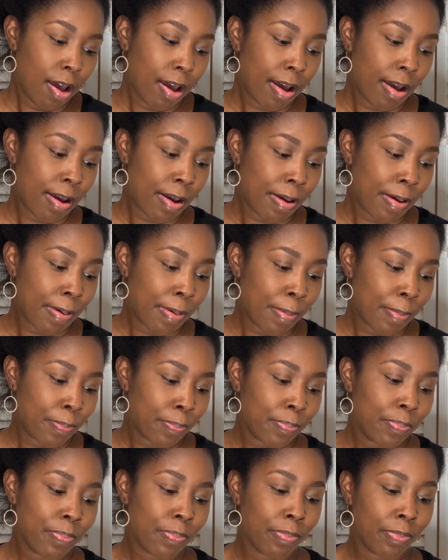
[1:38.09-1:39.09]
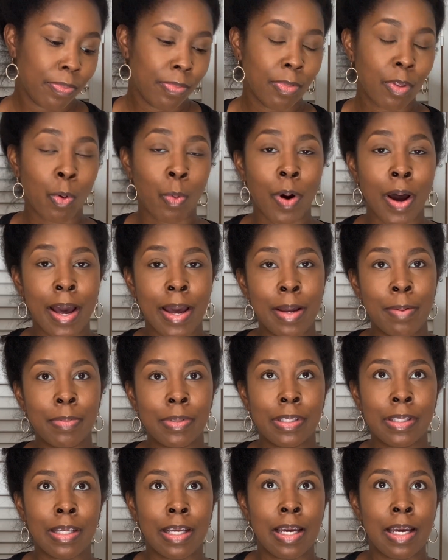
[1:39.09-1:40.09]
the
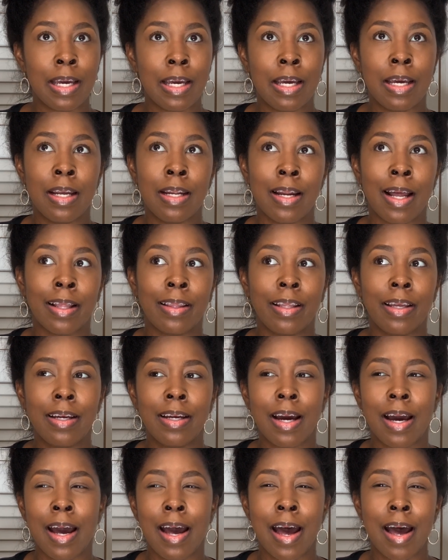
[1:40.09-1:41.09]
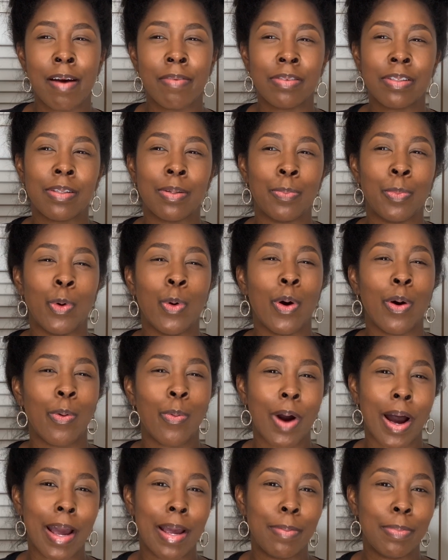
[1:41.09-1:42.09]
wipes, and I think I have some more
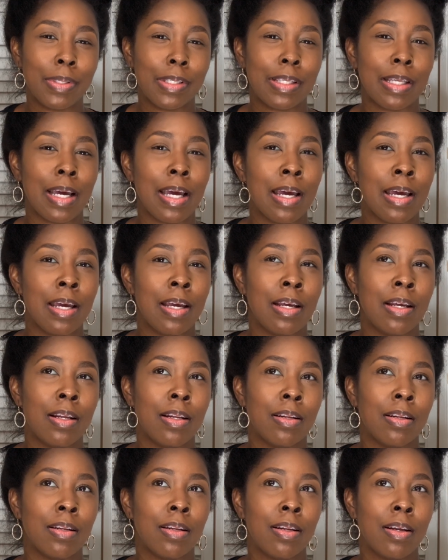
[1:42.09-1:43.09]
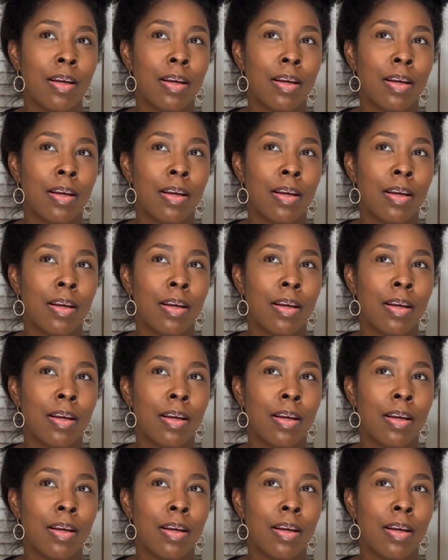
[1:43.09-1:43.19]
wipes and